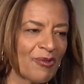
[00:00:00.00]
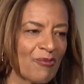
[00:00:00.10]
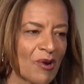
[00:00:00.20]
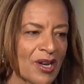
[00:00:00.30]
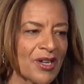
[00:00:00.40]

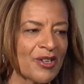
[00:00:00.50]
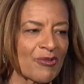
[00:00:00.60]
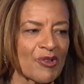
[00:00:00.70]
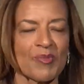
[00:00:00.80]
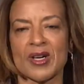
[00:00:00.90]
one
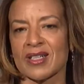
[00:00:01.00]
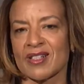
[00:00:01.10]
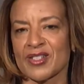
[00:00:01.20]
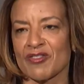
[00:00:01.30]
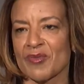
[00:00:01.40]
role model
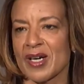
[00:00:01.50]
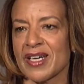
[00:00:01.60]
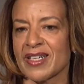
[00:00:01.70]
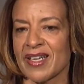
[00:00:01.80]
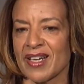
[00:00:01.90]
of mine,
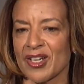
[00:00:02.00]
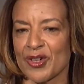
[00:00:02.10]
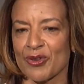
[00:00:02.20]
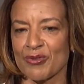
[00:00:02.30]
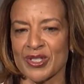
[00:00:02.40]
Eleanor
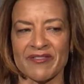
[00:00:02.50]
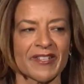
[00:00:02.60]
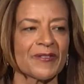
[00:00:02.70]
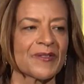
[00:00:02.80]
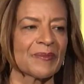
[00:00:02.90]

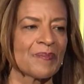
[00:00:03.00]
Roosevelt,